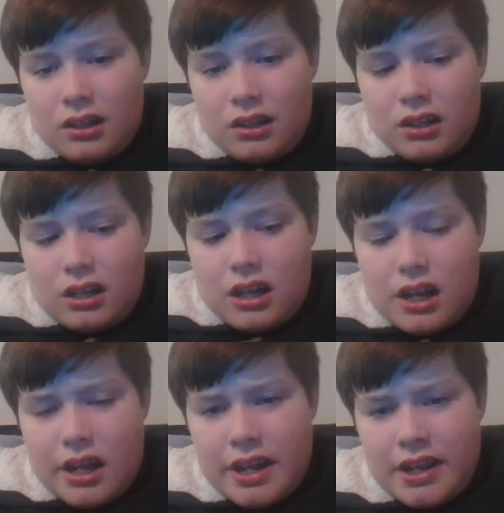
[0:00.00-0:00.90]

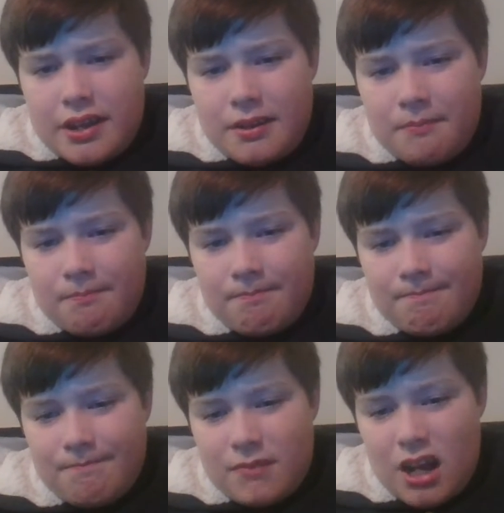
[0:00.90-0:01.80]
he
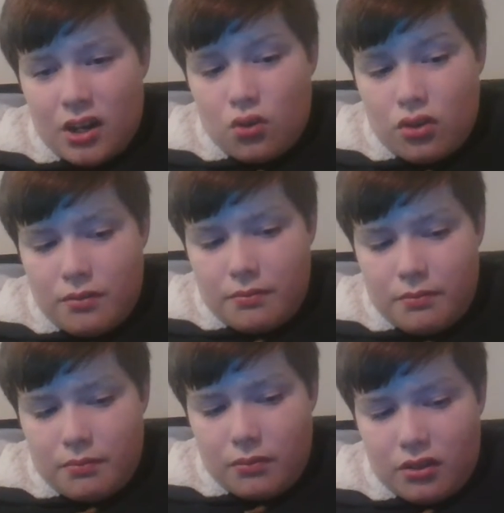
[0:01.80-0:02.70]
had a good
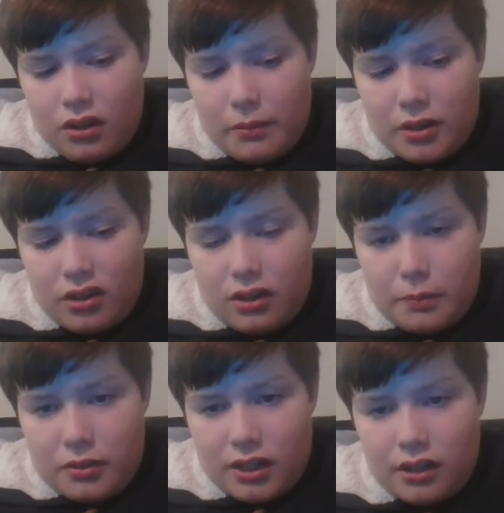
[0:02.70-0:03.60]
time in
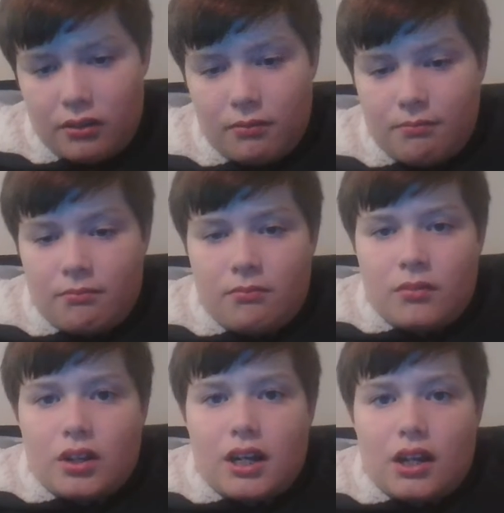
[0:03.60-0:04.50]
Gallipoli.
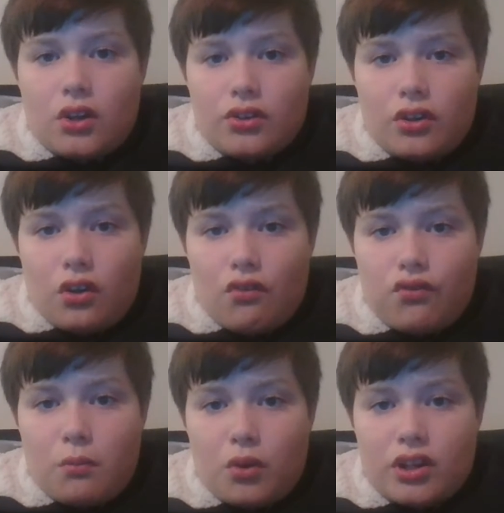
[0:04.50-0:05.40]
He learnt a lot
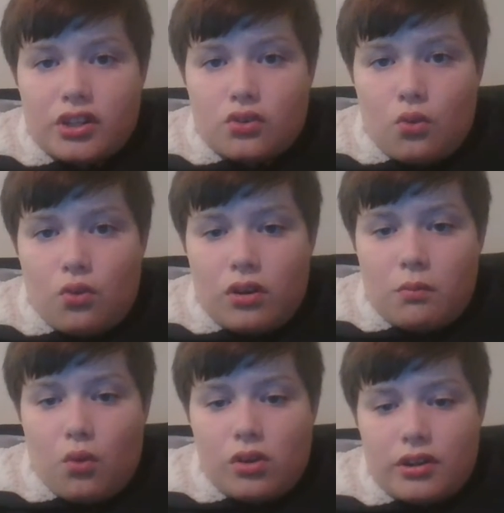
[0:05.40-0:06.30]
from what he saw and
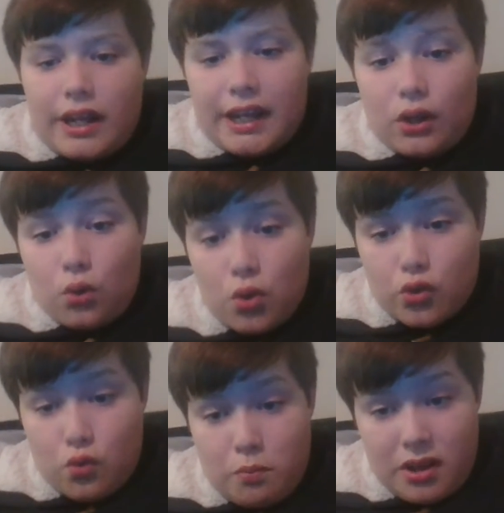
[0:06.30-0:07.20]
what he could
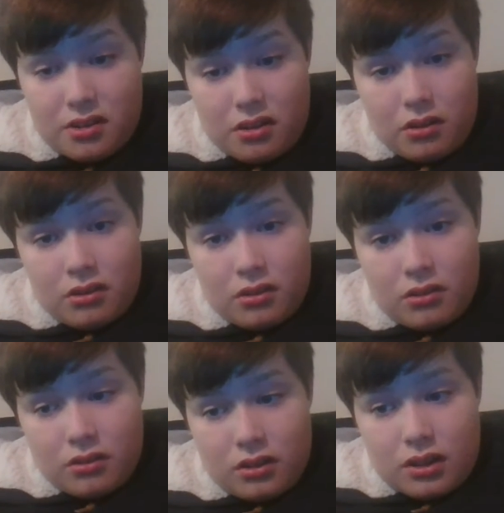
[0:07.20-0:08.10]
do better,
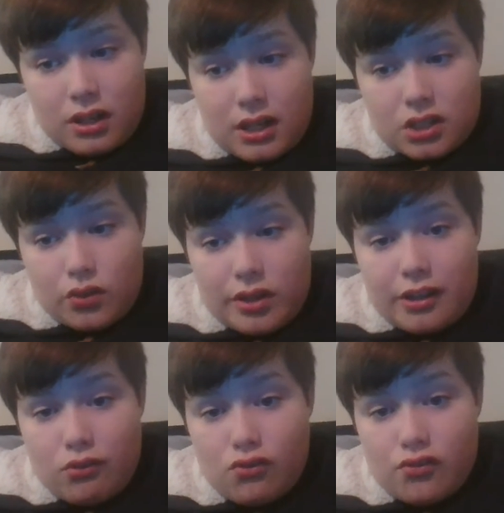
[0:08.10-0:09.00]
and so he
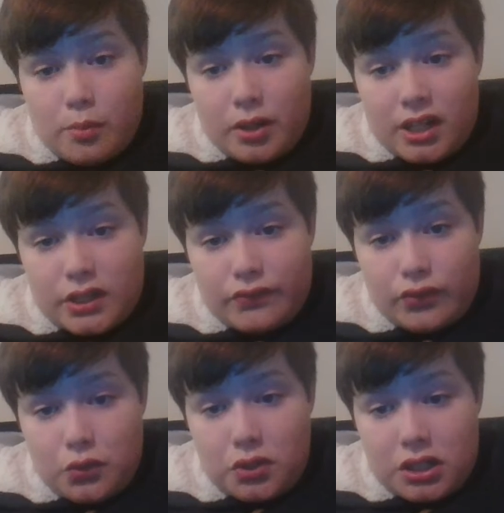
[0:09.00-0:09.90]
used them in his
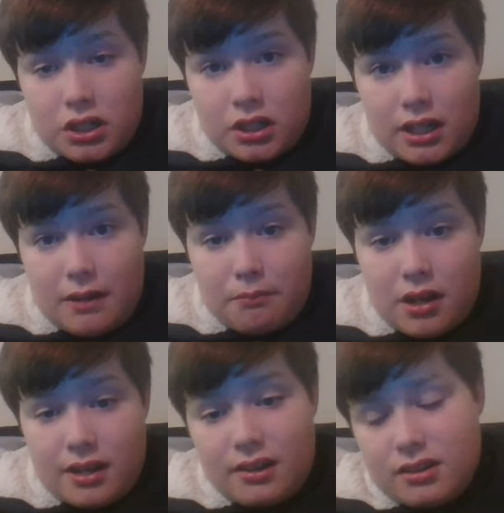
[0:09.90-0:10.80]
future
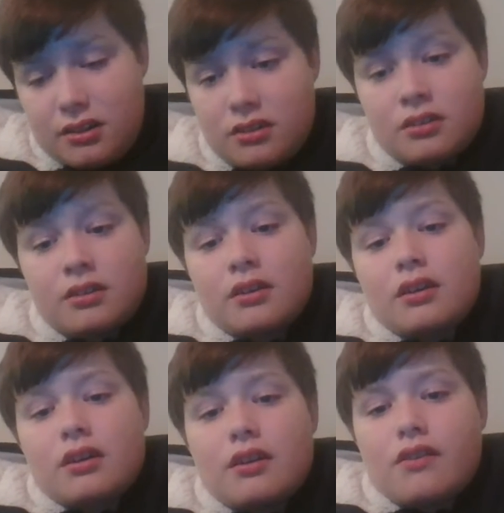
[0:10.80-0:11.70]
campaigns.
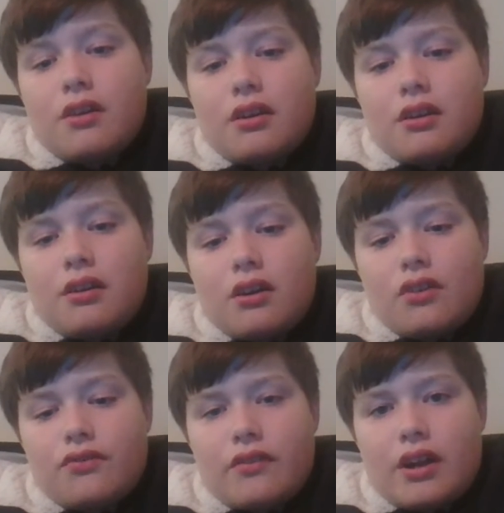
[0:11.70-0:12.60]
Then
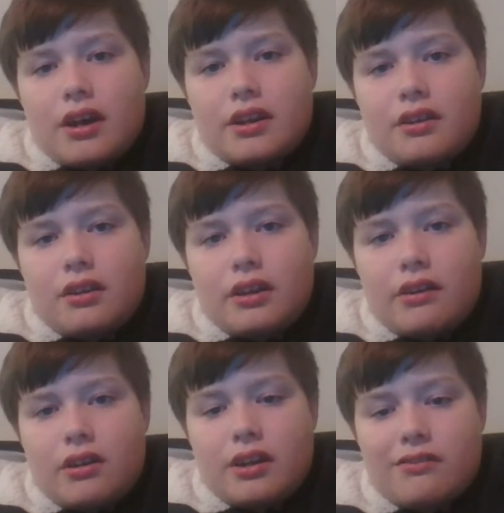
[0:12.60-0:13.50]
after that,
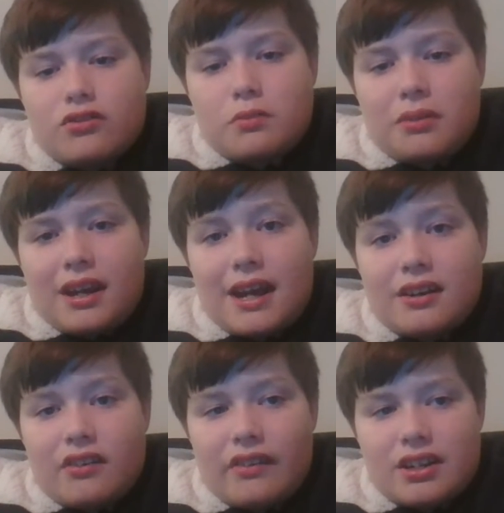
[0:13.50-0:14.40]
he was a
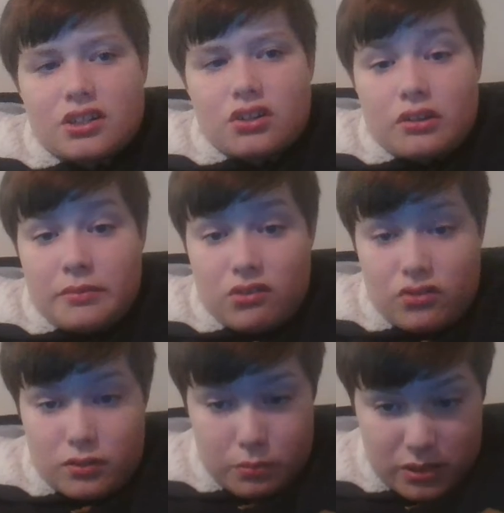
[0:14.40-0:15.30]
brigadier at this time. He
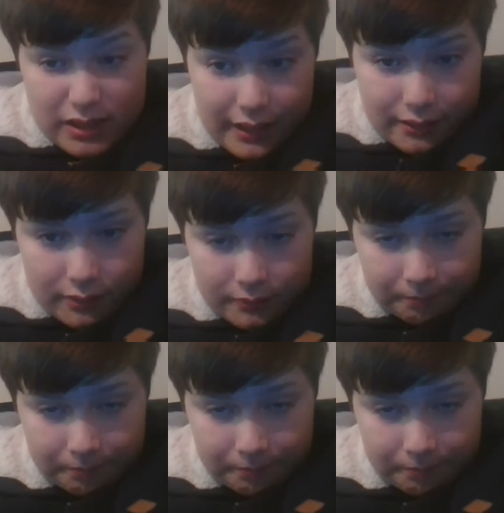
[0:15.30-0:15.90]
was a brigadier.